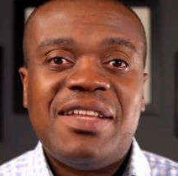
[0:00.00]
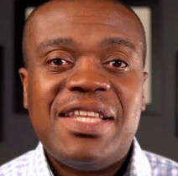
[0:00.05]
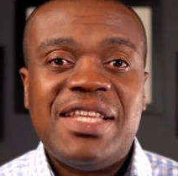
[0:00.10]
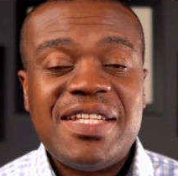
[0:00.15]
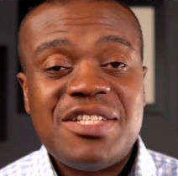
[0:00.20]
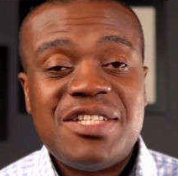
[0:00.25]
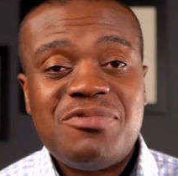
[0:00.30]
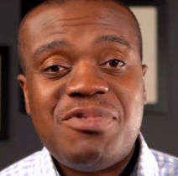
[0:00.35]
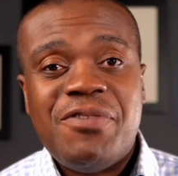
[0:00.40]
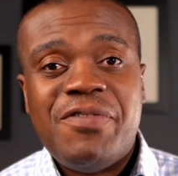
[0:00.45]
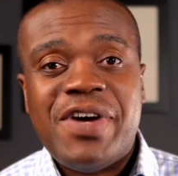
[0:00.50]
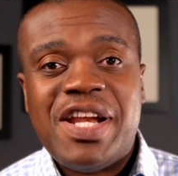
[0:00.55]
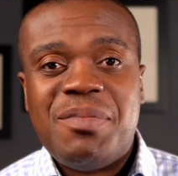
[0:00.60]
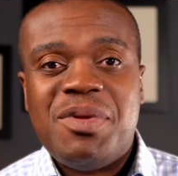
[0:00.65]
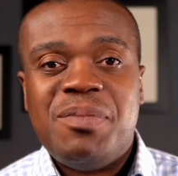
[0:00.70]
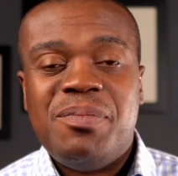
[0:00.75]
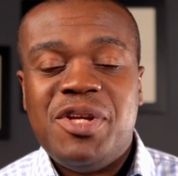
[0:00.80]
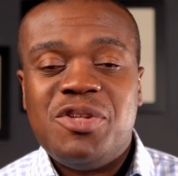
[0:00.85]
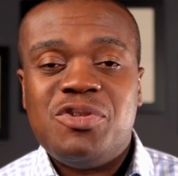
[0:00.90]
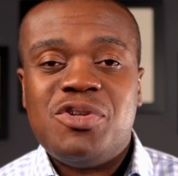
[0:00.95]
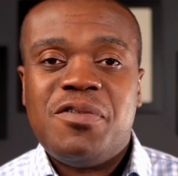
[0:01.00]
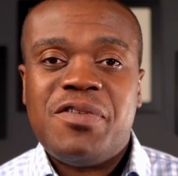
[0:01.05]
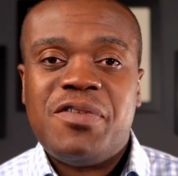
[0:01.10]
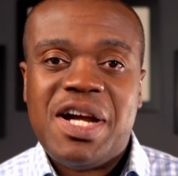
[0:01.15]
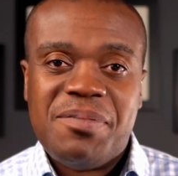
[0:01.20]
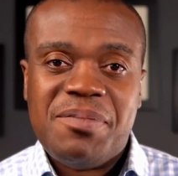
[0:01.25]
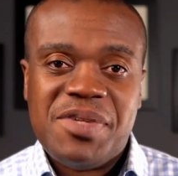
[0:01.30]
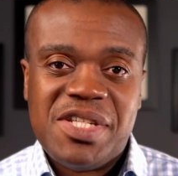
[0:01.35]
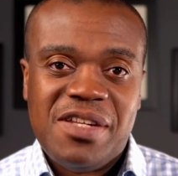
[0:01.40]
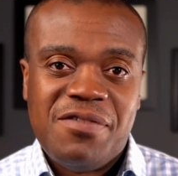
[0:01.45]
is where vitamin B12
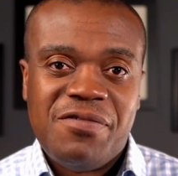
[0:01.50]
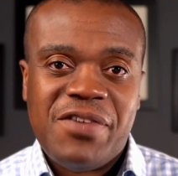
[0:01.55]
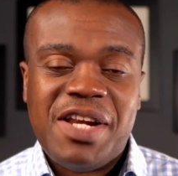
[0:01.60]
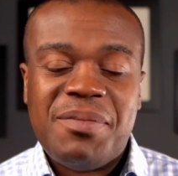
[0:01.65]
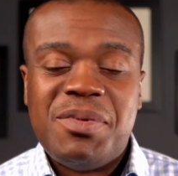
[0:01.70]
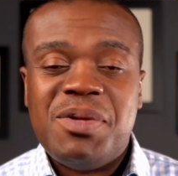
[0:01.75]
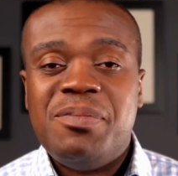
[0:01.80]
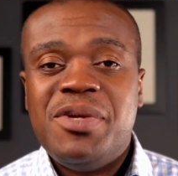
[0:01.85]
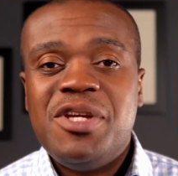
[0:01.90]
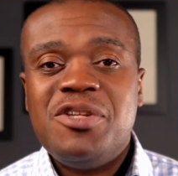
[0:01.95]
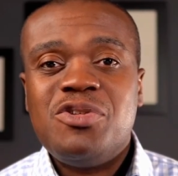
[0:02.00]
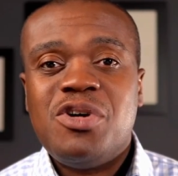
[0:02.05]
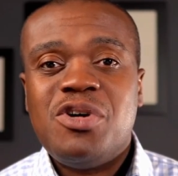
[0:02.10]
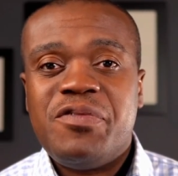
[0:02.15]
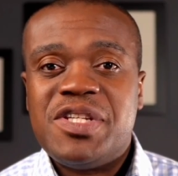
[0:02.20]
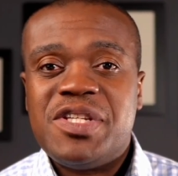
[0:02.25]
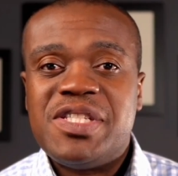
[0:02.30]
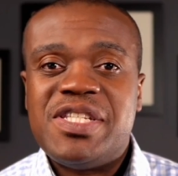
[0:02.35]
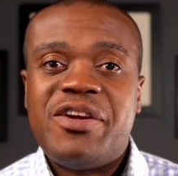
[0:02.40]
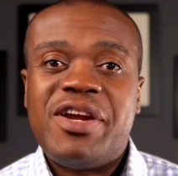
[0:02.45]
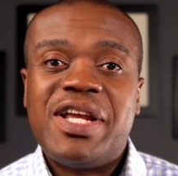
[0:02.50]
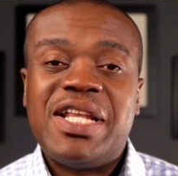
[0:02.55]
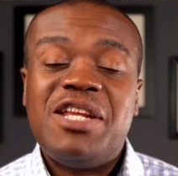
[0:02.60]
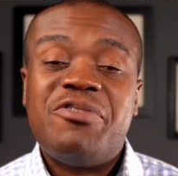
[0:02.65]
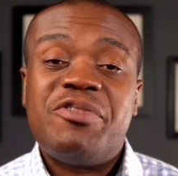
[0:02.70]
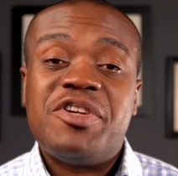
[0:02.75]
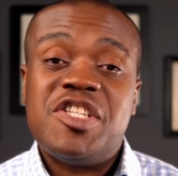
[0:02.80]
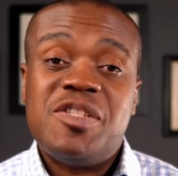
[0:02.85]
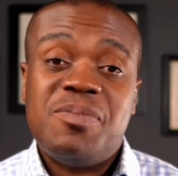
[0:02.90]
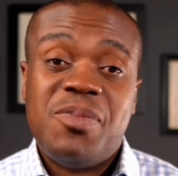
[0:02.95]
comes in. Vitamin B12 is directly
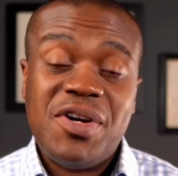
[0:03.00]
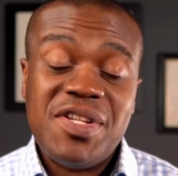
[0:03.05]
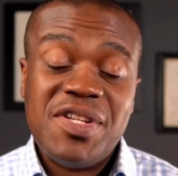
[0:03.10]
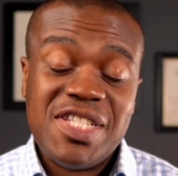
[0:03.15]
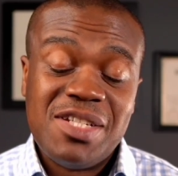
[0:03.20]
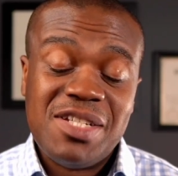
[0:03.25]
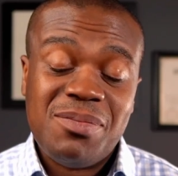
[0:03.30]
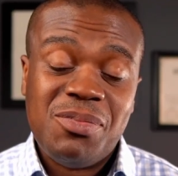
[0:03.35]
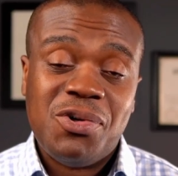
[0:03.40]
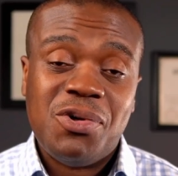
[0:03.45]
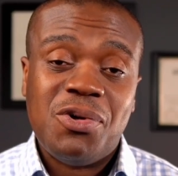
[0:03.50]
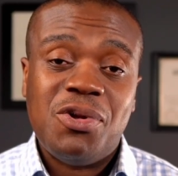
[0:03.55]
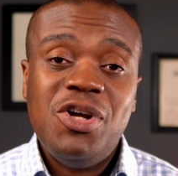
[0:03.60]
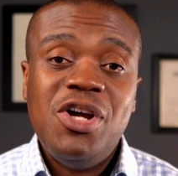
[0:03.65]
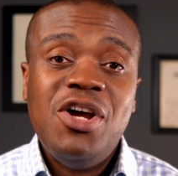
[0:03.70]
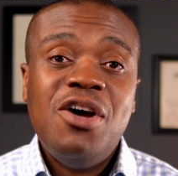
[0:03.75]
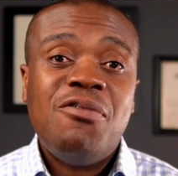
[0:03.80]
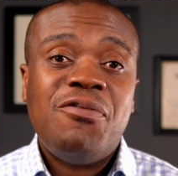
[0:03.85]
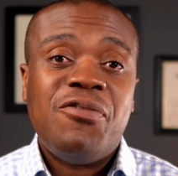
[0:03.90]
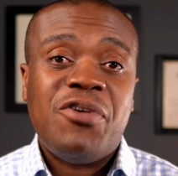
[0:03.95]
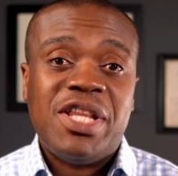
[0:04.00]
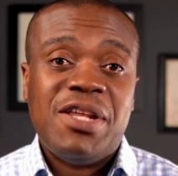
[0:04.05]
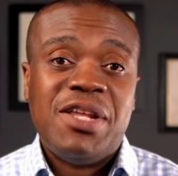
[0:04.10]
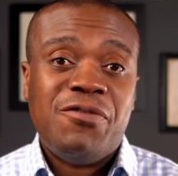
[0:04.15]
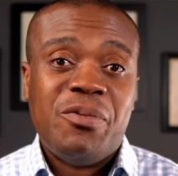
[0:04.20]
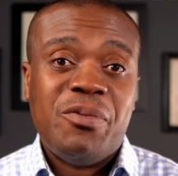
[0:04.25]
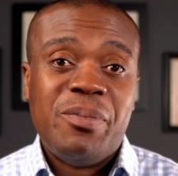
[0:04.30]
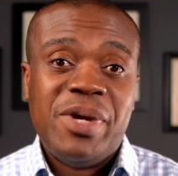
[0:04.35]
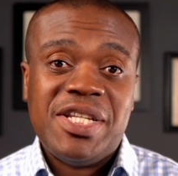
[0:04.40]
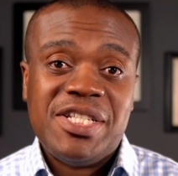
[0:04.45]
responsible for the
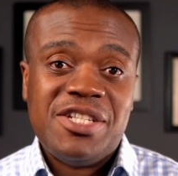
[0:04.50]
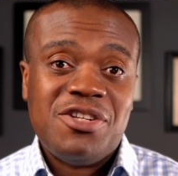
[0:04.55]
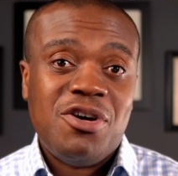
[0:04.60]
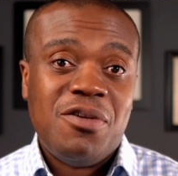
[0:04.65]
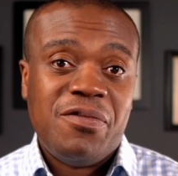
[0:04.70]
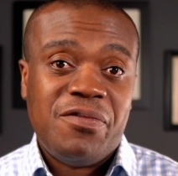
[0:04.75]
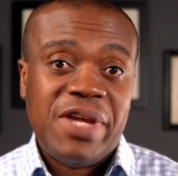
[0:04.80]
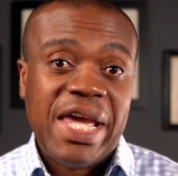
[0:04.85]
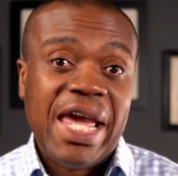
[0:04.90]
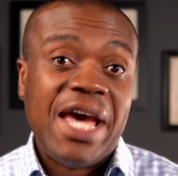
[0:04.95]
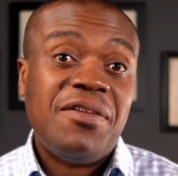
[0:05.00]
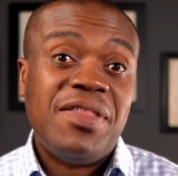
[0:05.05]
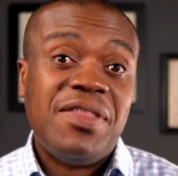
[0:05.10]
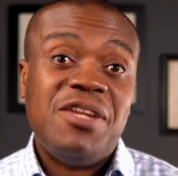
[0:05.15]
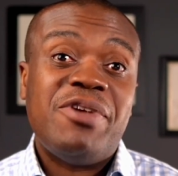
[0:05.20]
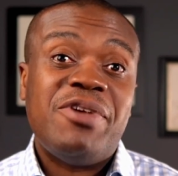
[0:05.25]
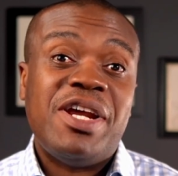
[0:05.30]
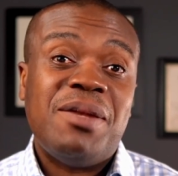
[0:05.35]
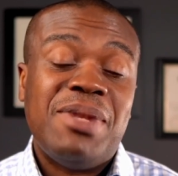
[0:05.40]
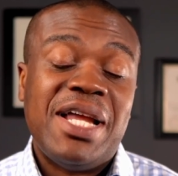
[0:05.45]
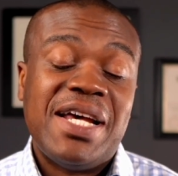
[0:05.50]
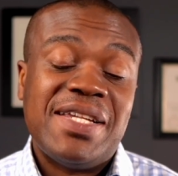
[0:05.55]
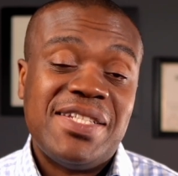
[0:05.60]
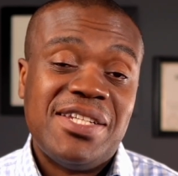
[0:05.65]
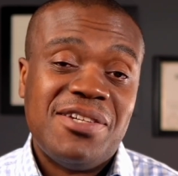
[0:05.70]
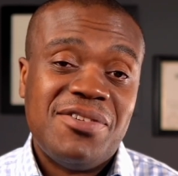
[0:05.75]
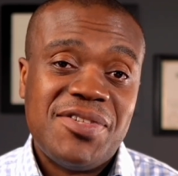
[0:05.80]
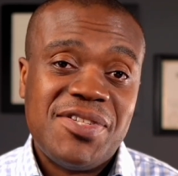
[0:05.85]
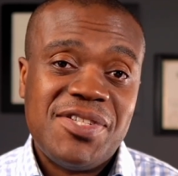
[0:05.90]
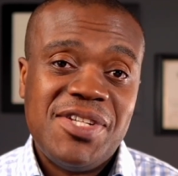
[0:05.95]
formation of healthy red blood
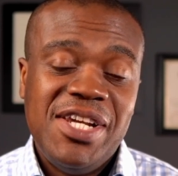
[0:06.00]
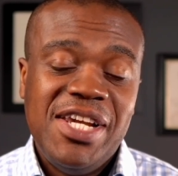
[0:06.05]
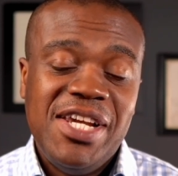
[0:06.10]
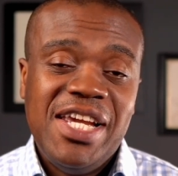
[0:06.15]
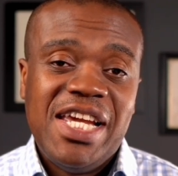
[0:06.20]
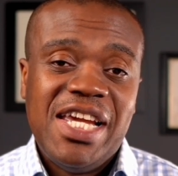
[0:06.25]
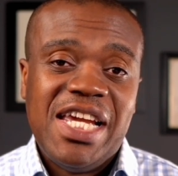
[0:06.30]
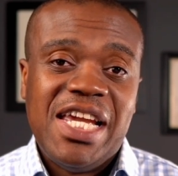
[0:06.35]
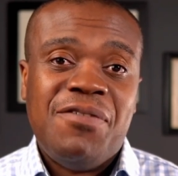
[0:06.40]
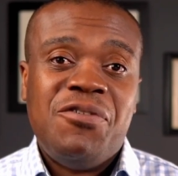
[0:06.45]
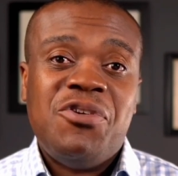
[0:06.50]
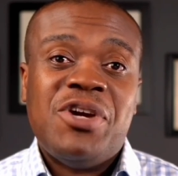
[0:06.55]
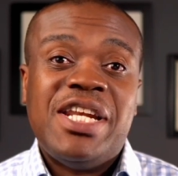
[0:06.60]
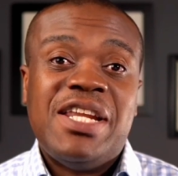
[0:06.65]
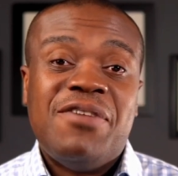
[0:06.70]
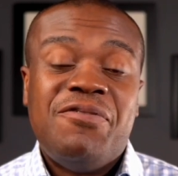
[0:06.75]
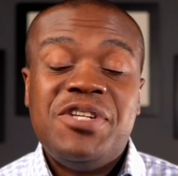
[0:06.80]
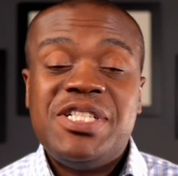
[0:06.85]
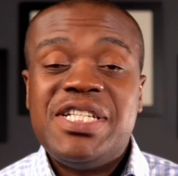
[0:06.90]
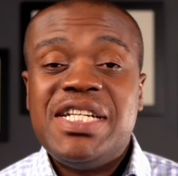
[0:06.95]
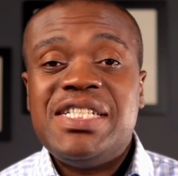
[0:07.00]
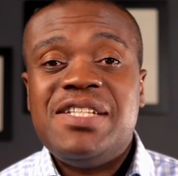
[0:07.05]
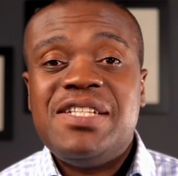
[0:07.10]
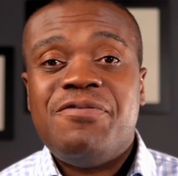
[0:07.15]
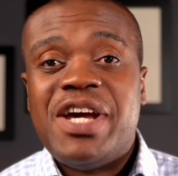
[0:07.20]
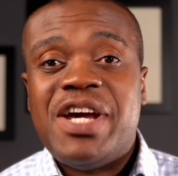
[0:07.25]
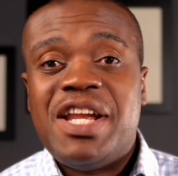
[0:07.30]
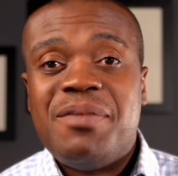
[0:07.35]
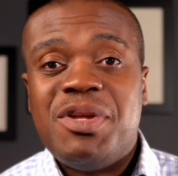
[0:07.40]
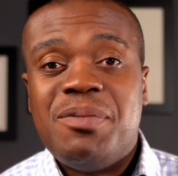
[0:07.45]
cells. If you are deficient in
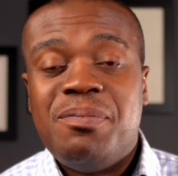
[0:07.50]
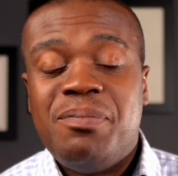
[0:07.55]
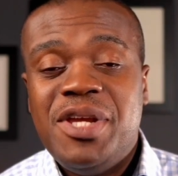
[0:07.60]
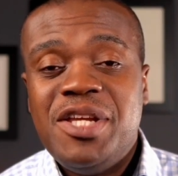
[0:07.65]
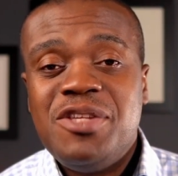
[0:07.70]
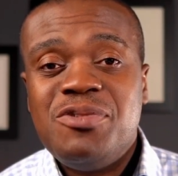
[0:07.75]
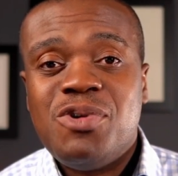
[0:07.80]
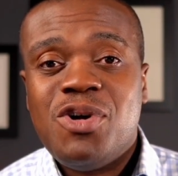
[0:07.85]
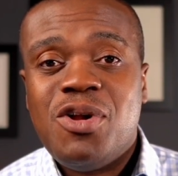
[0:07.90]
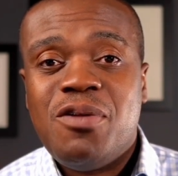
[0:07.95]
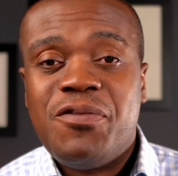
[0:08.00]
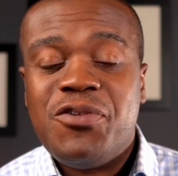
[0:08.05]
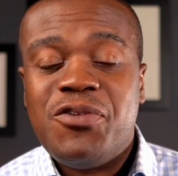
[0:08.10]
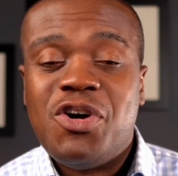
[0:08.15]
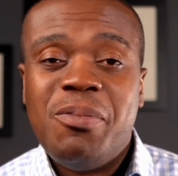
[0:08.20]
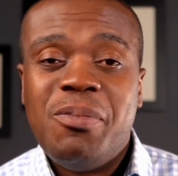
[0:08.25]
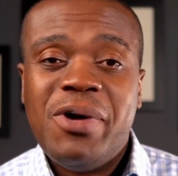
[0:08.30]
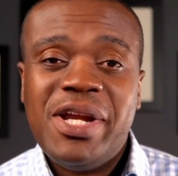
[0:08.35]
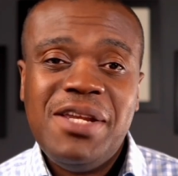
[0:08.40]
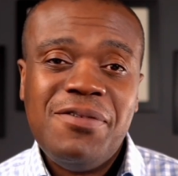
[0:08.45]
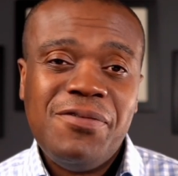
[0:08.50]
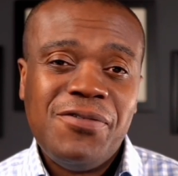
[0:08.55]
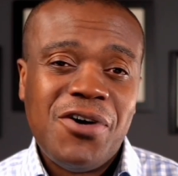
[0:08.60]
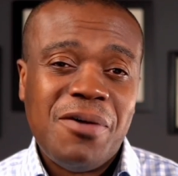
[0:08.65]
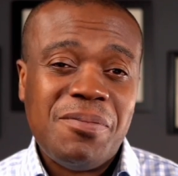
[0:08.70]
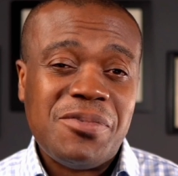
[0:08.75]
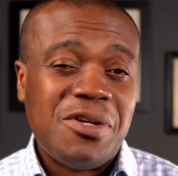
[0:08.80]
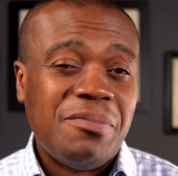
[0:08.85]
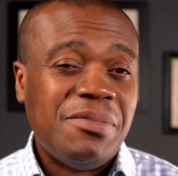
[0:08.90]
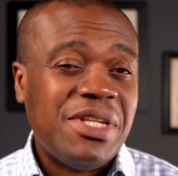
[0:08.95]
vitamin B12, your body
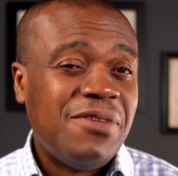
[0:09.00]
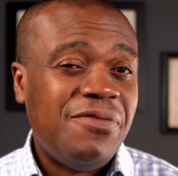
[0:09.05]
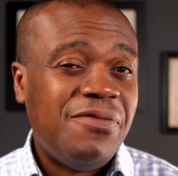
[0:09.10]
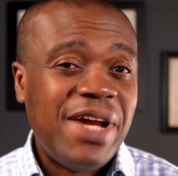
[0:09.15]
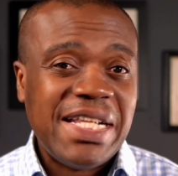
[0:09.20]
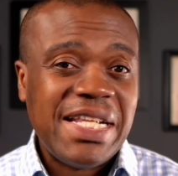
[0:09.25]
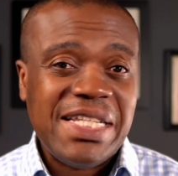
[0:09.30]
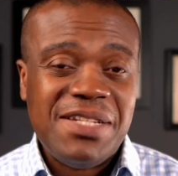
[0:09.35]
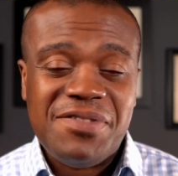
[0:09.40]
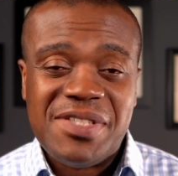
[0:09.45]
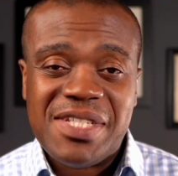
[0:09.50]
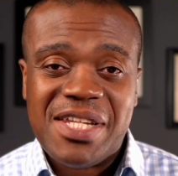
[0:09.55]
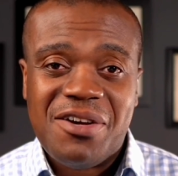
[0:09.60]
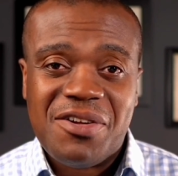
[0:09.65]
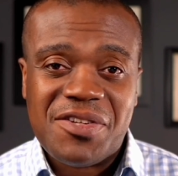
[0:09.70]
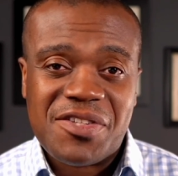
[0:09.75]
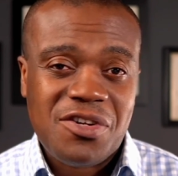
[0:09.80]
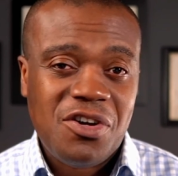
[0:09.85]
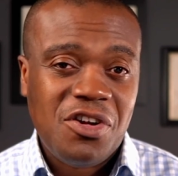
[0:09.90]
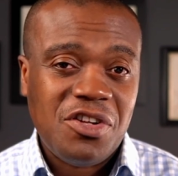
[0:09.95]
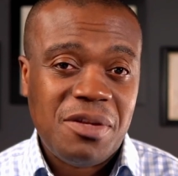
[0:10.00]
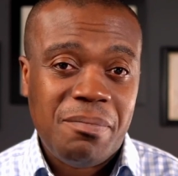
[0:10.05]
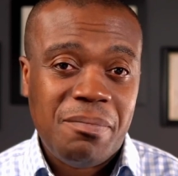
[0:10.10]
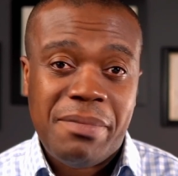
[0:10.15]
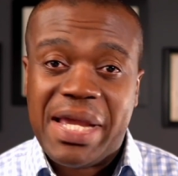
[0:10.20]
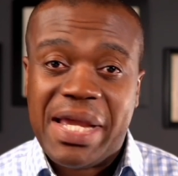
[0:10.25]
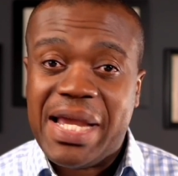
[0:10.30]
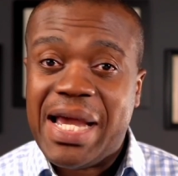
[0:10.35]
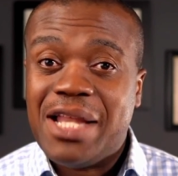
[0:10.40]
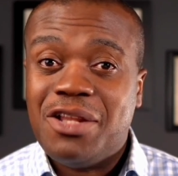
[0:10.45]
forms some defective cells called
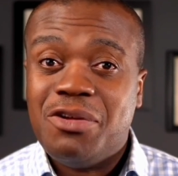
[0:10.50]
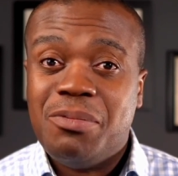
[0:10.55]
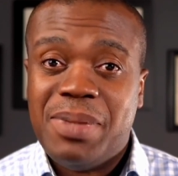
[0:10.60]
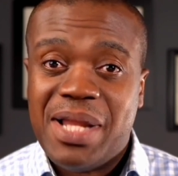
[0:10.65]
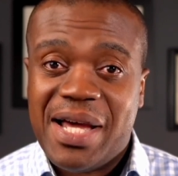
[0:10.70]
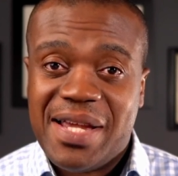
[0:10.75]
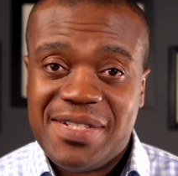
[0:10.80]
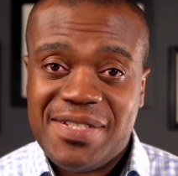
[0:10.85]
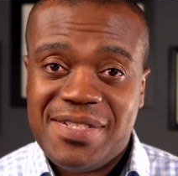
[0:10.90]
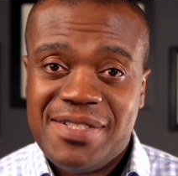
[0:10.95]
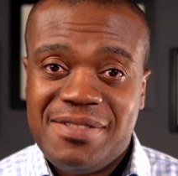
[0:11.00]
megaloblasts.